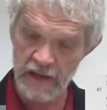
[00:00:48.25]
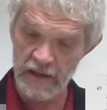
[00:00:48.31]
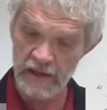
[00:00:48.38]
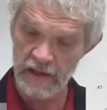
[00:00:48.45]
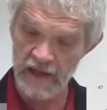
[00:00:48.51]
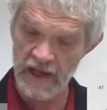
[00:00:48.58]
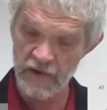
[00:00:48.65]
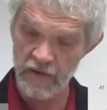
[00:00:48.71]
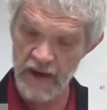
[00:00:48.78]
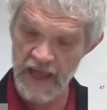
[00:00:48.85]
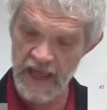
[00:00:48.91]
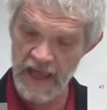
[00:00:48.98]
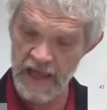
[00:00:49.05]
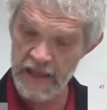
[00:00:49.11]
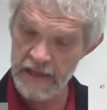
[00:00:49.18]
letter
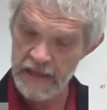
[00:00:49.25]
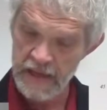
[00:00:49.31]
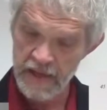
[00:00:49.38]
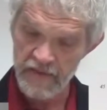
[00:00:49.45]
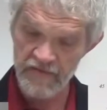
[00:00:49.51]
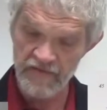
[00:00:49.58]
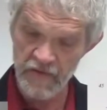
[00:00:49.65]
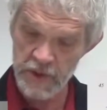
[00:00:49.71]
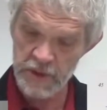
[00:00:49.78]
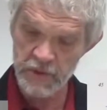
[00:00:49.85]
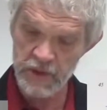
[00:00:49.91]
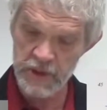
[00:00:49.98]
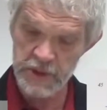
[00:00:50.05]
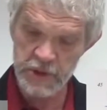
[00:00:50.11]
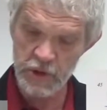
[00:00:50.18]
A, the first
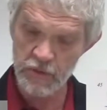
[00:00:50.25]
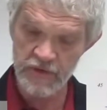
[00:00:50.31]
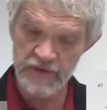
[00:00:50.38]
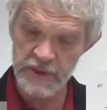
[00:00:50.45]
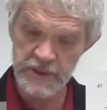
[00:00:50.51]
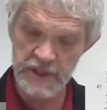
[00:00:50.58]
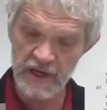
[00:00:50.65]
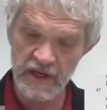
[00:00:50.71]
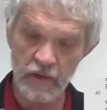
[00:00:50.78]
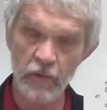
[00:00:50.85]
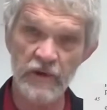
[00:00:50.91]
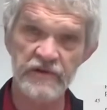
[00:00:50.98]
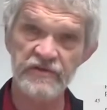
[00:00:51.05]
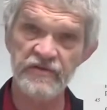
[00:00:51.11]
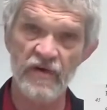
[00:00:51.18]
one is true, but the second
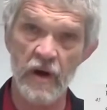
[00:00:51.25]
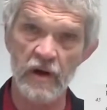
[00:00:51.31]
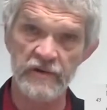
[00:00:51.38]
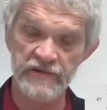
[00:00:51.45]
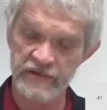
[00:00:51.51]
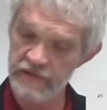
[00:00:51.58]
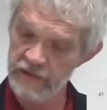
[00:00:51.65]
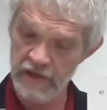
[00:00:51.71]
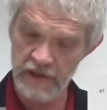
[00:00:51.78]
one is false.